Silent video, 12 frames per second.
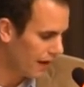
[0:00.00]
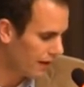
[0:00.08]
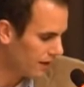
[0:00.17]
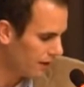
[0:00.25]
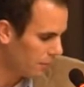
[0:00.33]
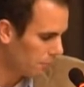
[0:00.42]

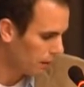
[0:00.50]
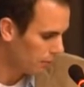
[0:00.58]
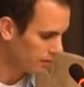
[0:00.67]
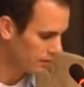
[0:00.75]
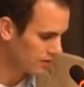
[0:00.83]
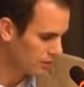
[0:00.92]
Aid and
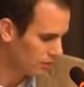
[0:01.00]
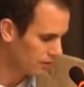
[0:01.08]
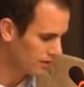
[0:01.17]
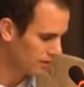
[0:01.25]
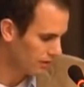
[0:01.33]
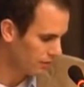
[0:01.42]
Public
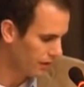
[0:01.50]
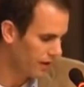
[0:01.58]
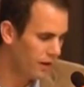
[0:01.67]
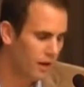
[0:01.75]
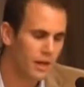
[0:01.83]
Service Delivery.